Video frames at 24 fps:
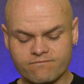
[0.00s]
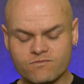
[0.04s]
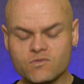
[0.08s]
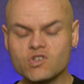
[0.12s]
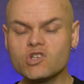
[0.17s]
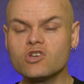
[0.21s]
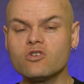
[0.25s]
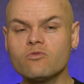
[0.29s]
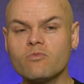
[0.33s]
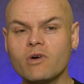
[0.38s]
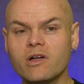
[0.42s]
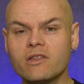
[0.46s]

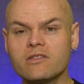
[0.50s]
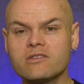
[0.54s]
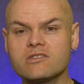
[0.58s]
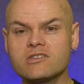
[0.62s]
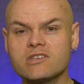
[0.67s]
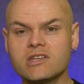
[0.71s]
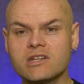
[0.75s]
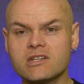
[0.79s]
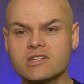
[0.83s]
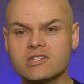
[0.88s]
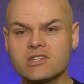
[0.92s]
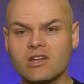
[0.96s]
2
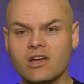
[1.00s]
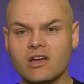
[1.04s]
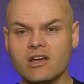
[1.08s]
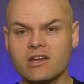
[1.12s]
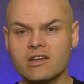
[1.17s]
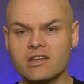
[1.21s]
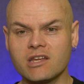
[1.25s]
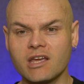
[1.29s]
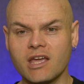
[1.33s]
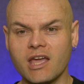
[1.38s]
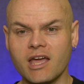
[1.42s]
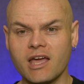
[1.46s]
months, it
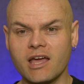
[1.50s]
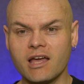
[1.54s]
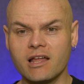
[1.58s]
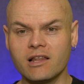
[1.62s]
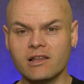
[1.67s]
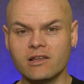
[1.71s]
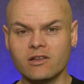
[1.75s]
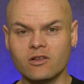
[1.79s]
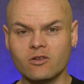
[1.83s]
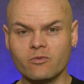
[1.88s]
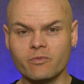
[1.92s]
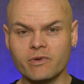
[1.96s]
started to get a
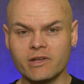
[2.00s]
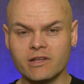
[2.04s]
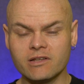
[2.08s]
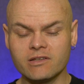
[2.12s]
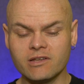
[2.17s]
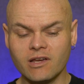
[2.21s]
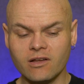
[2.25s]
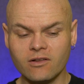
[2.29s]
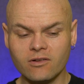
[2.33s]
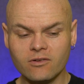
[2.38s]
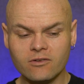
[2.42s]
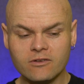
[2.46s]
little bit
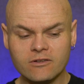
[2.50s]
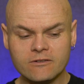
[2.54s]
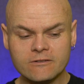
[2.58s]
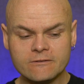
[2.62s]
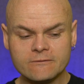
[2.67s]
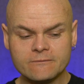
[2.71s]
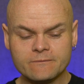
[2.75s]
dull.